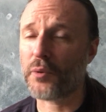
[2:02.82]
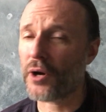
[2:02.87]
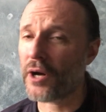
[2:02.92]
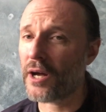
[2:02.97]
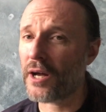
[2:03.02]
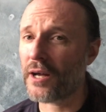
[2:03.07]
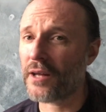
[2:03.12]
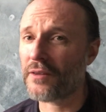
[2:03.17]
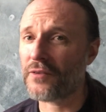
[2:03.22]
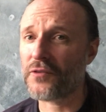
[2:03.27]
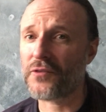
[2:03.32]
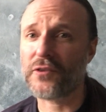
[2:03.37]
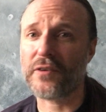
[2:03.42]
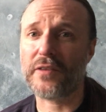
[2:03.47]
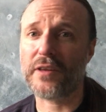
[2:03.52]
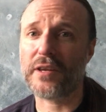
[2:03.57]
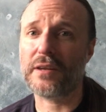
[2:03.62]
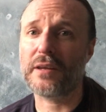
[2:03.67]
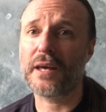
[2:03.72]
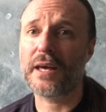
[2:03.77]
bronze,
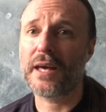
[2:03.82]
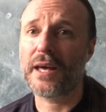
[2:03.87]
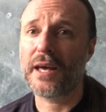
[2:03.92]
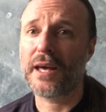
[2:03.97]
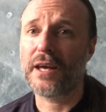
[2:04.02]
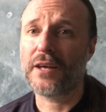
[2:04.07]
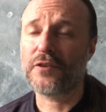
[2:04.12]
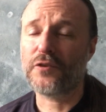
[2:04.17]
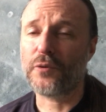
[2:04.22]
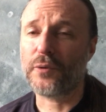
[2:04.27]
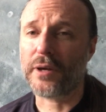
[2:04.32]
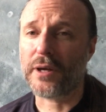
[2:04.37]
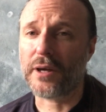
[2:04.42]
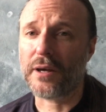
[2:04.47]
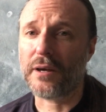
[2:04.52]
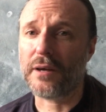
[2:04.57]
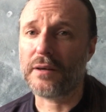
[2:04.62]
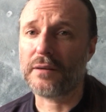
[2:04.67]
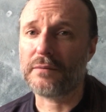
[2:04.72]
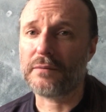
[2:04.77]
and then doing
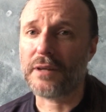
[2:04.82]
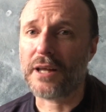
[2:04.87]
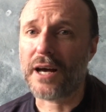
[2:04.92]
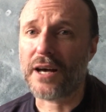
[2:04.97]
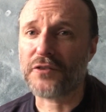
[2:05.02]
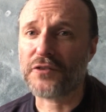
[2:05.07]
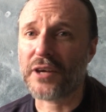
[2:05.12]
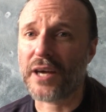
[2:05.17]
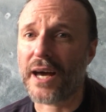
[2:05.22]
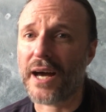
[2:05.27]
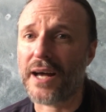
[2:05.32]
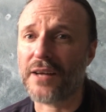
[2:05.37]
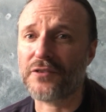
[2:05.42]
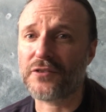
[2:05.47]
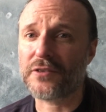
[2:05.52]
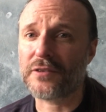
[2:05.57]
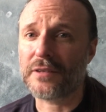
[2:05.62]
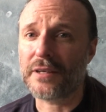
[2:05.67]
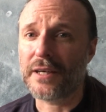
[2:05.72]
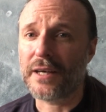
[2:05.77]
a lost
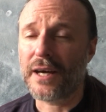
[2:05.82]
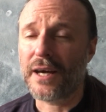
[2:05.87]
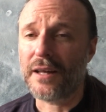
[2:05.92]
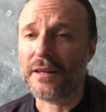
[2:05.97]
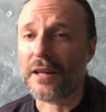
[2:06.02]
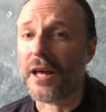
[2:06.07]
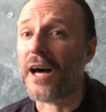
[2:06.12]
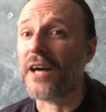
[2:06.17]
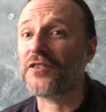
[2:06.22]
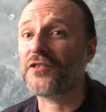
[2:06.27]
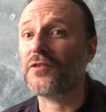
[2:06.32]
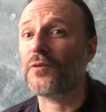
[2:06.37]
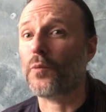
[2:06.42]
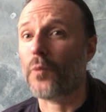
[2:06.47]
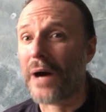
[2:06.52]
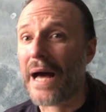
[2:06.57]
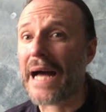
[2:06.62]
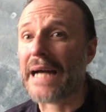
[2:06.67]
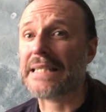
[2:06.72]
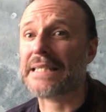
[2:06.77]

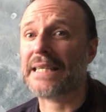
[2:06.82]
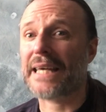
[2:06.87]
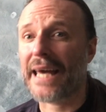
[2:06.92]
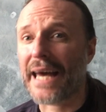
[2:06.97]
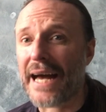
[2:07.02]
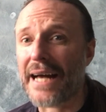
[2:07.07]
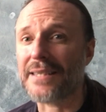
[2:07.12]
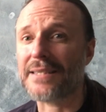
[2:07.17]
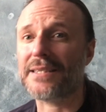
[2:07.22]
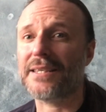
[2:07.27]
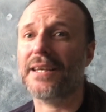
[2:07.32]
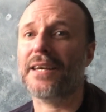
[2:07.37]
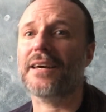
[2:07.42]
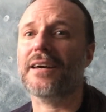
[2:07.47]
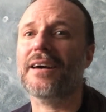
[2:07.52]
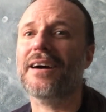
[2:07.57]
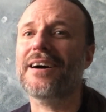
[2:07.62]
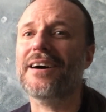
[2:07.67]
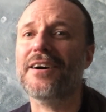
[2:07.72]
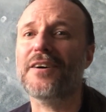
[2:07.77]
wax casting
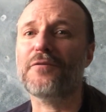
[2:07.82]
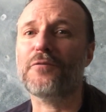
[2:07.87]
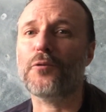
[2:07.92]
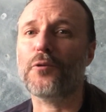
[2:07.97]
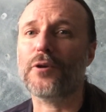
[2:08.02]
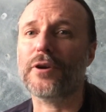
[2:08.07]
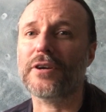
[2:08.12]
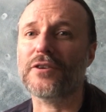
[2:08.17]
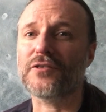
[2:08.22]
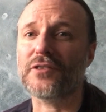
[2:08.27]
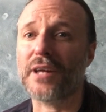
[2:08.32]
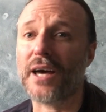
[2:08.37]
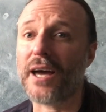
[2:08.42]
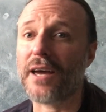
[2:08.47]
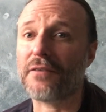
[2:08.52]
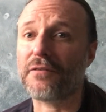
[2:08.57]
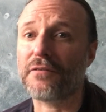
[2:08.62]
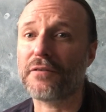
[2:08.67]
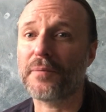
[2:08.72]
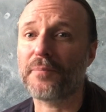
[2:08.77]
for his
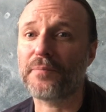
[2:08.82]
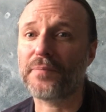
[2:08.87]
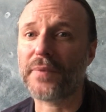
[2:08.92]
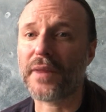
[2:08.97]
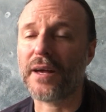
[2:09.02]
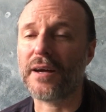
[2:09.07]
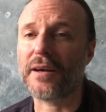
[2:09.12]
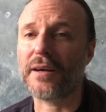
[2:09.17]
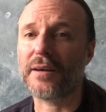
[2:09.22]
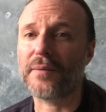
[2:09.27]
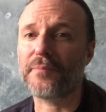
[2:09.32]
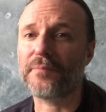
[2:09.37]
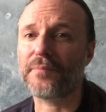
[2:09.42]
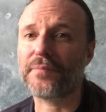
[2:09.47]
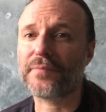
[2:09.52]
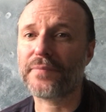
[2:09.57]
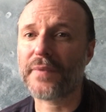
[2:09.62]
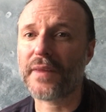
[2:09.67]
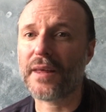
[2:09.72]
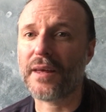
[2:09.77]
knife.
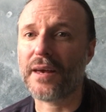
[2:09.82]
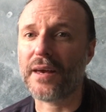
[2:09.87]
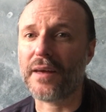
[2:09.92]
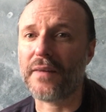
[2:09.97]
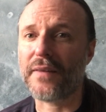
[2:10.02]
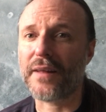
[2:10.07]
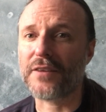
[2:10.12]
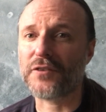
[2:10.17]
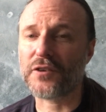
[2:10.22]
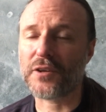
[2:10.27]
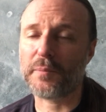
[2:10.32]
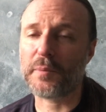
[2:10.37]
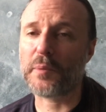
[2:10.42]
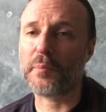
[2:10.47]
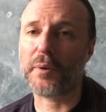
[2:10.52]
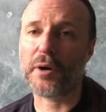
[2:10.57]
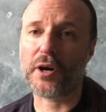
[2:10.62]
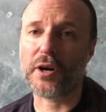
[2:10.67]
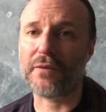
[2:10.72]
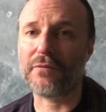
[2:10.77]
And that's going to be
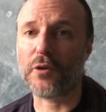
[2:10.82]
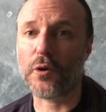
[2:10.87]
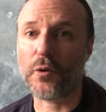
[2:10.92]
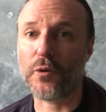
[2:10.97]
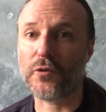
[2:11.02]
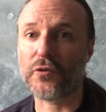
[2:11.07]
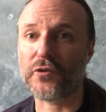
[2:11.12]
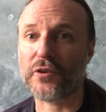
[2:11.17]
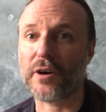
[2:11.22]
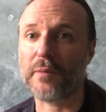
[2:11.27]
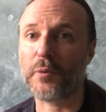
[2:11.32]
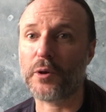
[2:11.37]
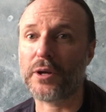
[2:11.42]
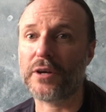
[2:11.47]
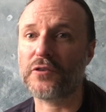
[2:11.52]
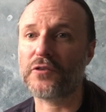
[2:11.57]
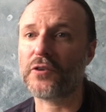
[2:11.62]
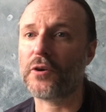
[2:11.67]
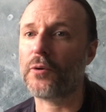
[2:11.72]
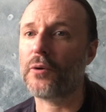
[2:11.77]
part of the whole ceremony.
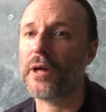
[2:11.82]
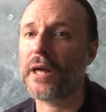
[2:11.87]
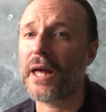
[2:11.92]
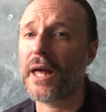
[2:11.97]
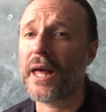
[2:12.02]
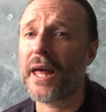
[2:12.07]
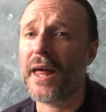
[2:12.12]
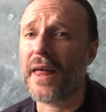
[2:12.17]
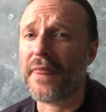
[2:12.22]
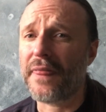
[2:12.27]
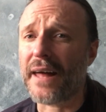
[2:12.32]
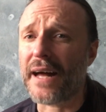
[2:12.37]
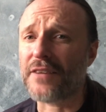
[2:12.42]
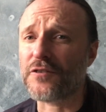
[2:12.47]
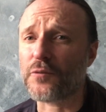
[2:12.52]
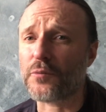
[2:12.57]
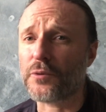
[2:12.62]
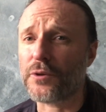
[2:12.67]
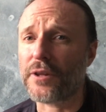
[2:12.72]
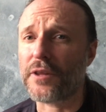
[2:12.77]
So
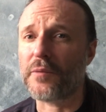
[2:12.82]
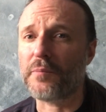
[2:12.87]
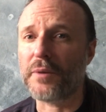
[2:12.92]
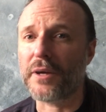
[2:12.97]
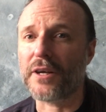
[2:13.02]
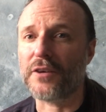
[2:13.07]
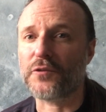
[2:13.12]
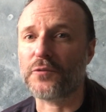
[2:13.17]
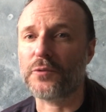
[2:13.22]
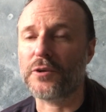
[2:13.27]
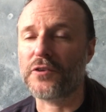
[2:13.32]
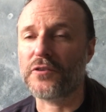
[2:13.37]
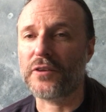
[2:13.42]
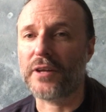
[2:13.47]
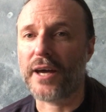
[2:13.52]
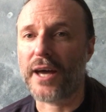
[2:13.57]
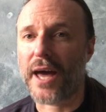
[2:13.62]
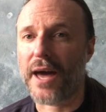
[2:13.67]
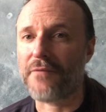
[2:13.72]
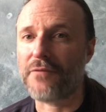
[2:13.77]
that's really the biggest reason
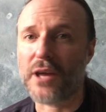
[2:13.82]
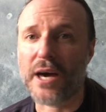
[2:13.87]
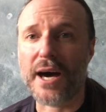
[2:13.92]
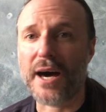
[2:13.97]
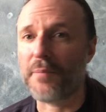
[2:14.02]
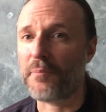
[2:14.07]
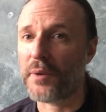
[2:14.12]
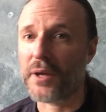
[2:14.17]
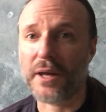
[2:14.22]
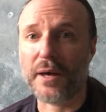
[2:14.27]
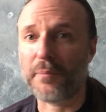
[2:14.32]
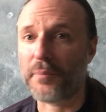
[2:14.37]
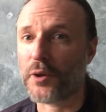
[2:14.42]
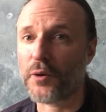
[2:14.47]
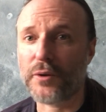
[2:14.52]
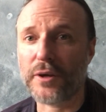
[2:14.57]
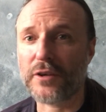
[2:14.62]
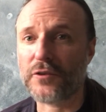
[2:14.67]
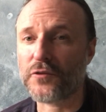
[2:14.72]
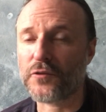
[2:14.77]
I have not been
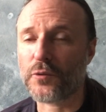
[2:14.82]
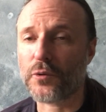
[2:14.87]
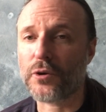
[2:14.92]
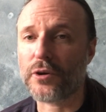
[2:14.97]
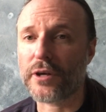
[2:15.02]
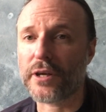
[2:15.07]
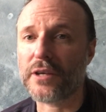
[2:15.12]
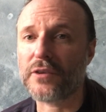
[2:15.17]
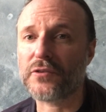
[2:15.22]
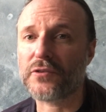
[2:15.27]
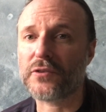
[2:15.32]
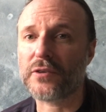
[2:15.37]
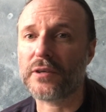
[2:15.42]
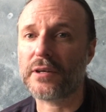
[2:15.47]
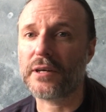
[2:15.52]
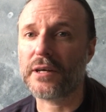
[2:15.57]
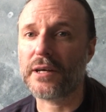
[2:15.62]
uploading stories,